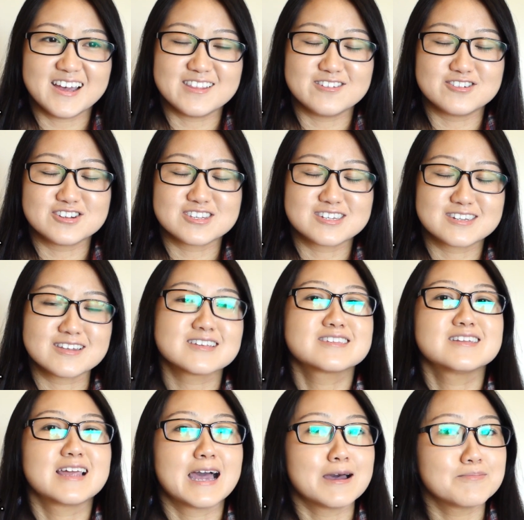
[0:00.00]
and there just
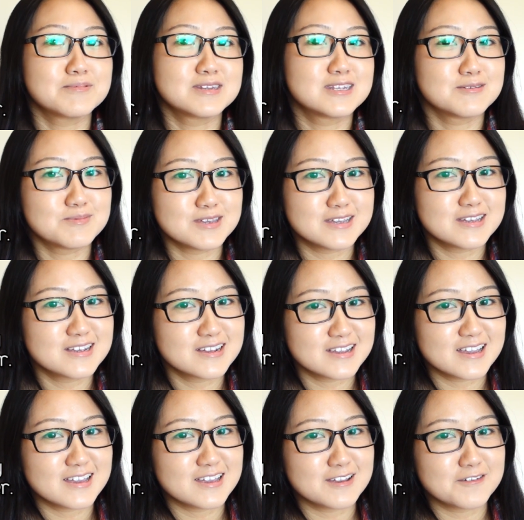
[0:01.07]
doesn't happen to be
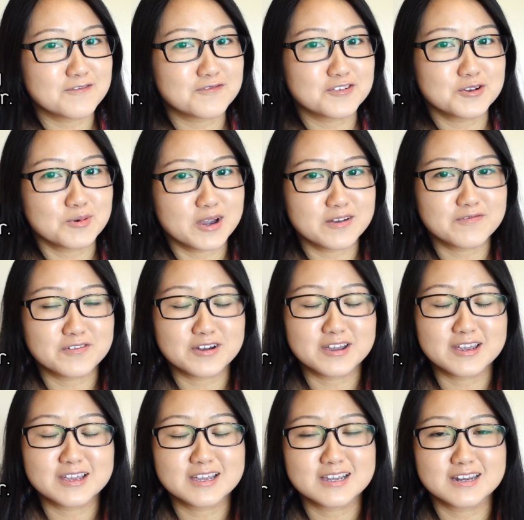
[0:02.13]
a free
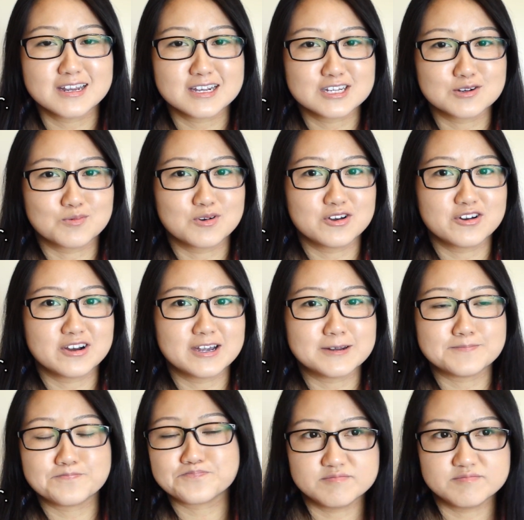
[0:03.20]
Wi-Fi connection where you're at.